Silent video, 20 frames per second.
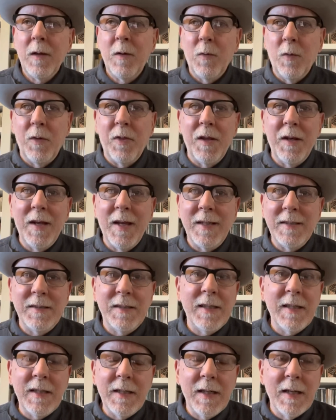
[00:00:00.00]
with a
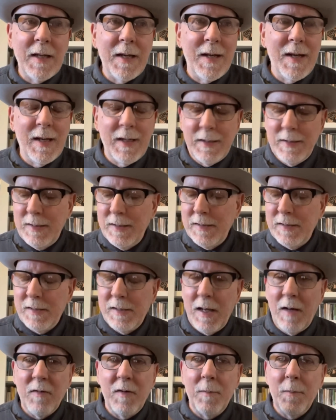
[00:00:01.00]

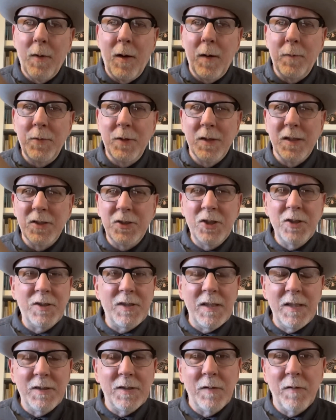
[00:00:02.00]
1997 Bob Dylan. It
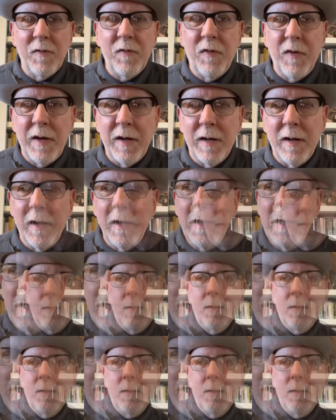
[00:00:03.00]
just isn't fair.